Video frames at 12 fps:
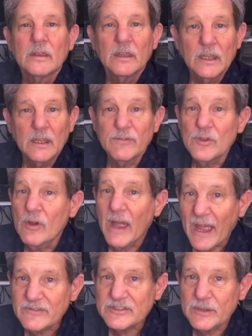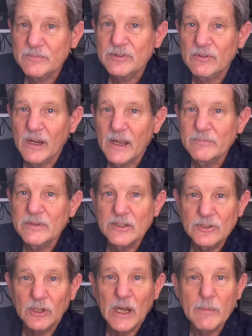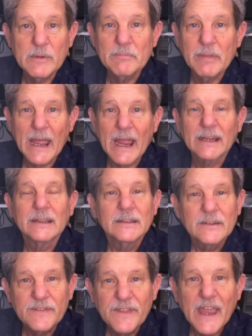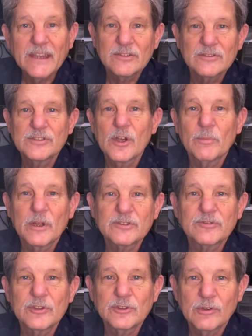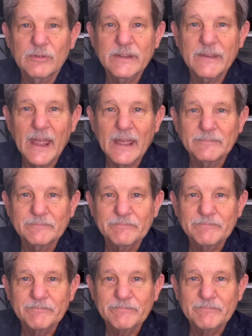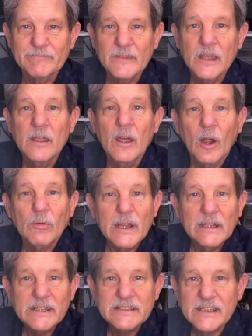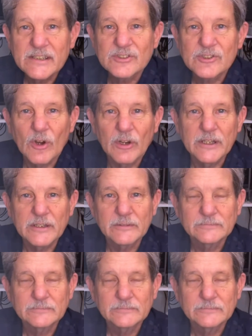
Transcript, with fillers: If you have subscribed and you're coming back, thank you so much for doing that. All right, let's get started.